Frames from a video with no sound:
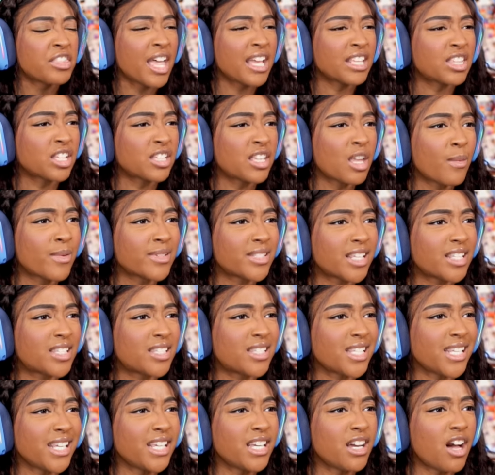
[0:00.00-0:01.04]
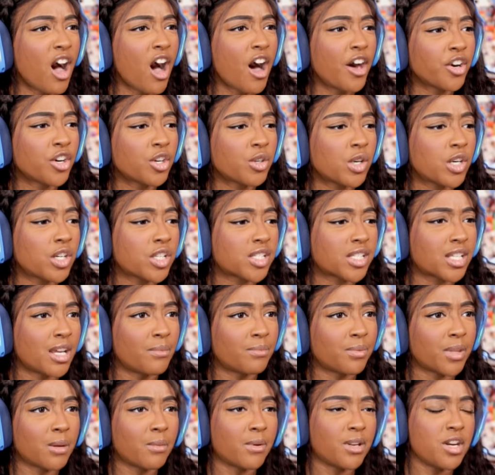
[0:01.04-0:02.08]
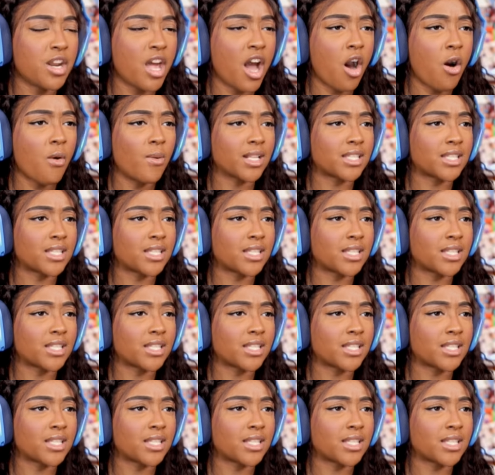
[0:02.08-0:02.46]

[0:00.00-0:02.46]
I thought that was a sea otter or something, but no,